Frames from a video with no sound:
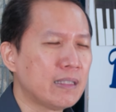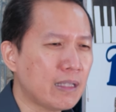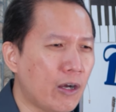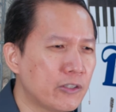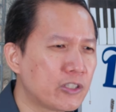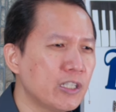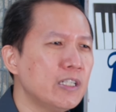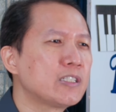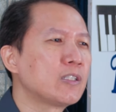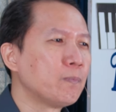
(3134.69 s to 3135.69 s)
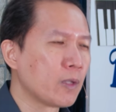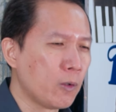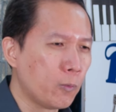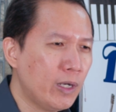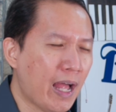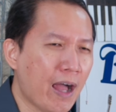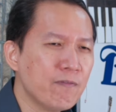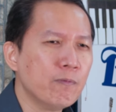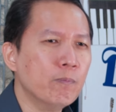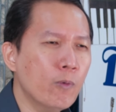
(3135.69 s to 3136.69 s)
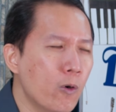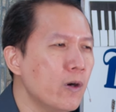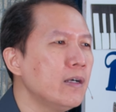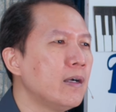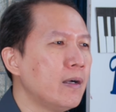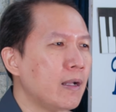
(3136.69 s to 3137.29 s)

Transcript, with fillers: That our church will have more,